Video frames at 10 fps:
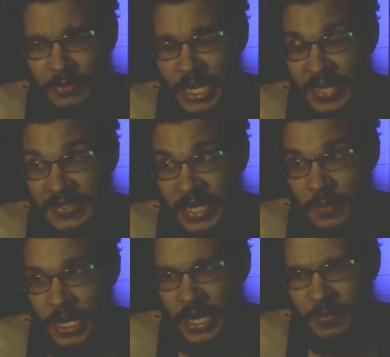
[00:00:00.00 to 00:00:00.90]
I had sand
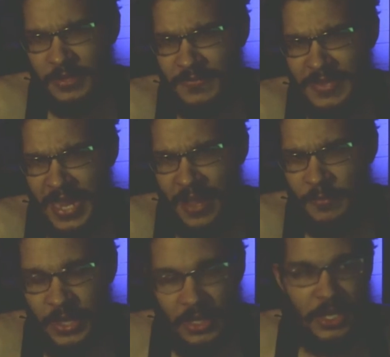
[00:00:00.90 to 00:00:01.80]
in my eye, but
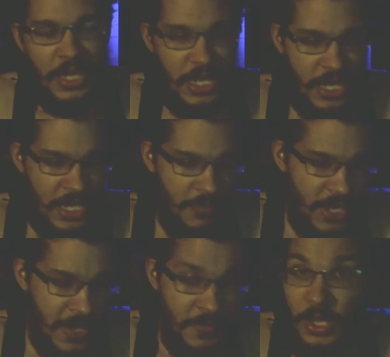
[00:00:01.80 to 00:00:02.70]
damn.
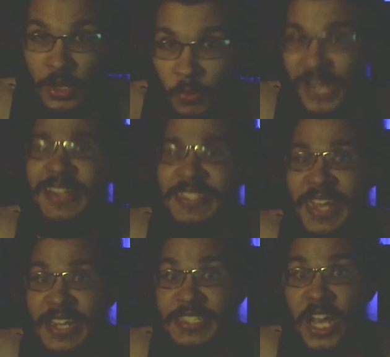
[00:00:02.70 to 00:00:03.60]
Anyway, what is
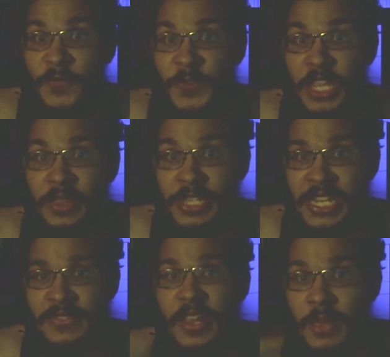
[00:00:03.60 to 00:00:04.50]
next now for the
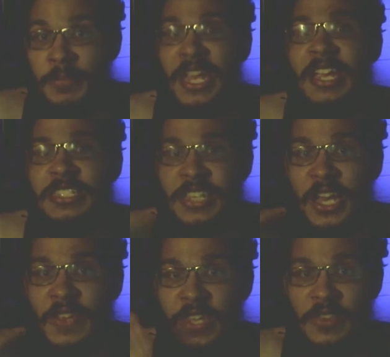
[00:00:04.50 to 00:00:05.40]
Elite? Page is
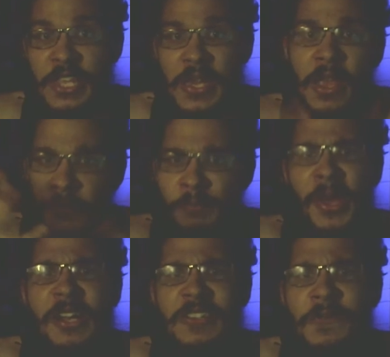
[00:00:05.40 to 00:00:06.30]
out of the Elite.
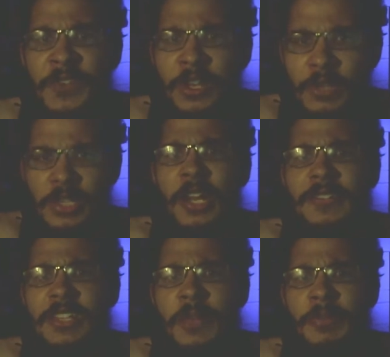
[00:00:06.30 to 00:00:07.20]
Bucks feel
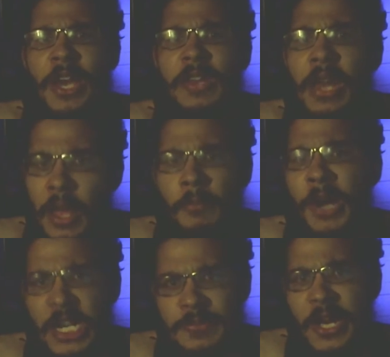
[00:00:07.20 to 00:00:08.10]
reluctant about it.
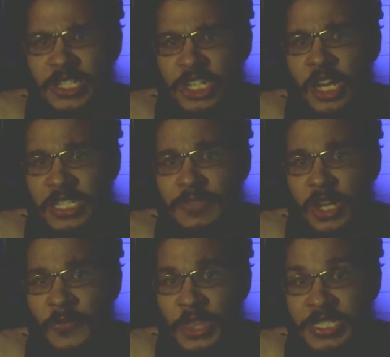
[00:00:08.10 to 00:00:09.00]
Bucks might challenge
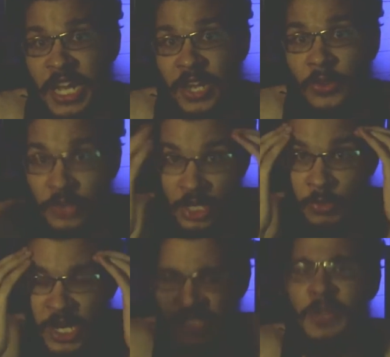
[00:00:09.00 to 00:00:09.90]
FTR for the titles.
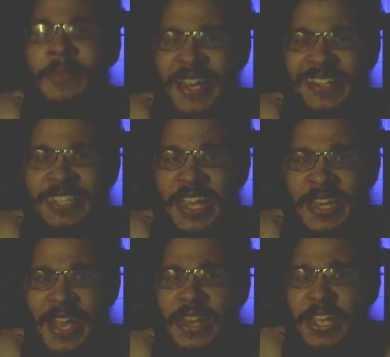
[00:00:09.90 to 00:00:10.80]
Where's Omega's
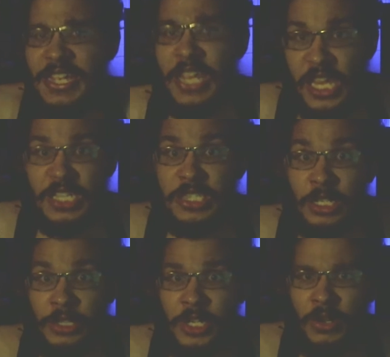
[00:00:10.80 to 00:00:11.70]
head at? Is the
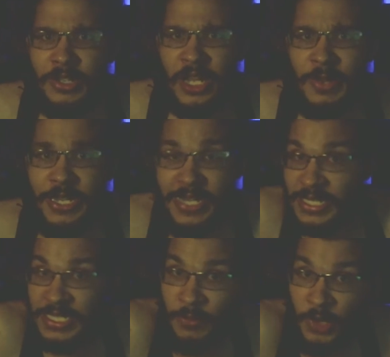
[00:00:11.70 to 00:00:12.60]
cleaner coming? He
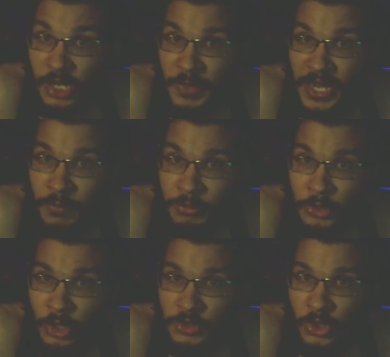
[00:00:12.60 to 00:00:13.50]
did walk by a
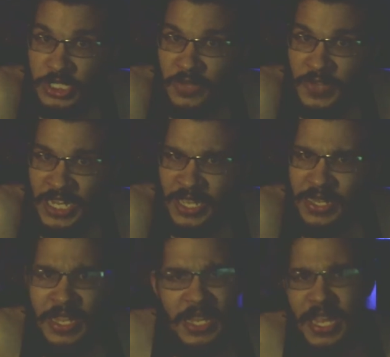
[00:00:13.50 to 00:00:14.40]
broom towards the van.
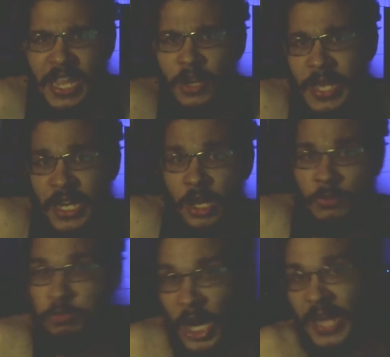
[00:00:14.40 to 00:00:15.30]
And
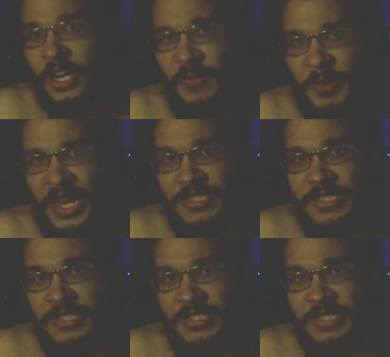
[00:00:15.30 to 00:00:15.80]
Omega riding off by